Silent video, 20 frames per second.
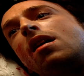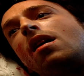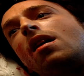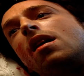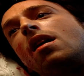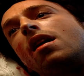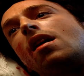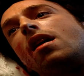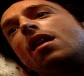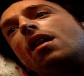
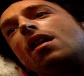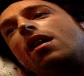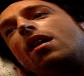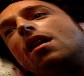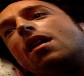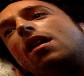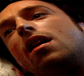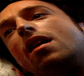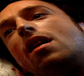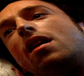
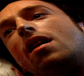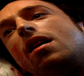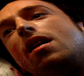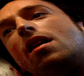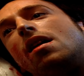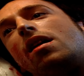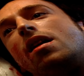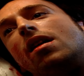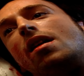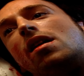
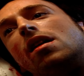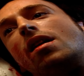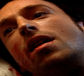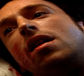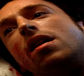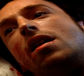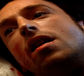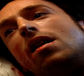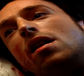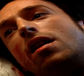
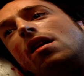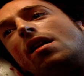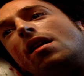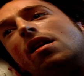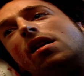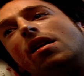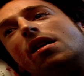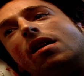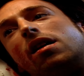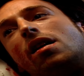[no speech]